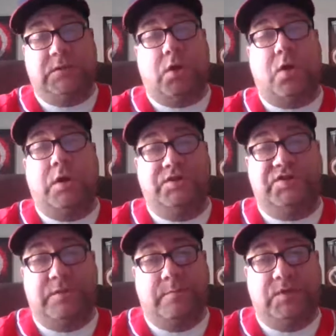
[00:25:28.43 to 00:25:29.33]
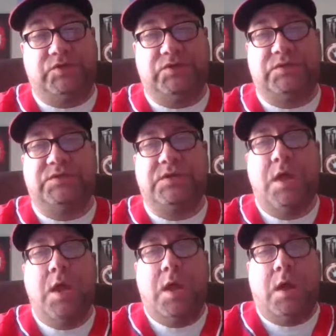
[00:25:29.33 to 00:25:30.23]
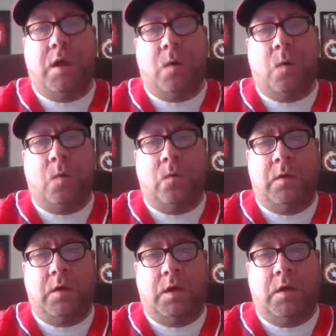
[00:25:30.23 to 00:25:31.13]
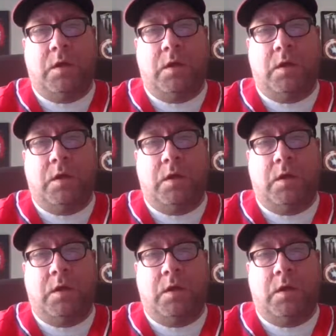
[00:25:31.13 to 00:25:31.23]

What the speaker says: large submissions on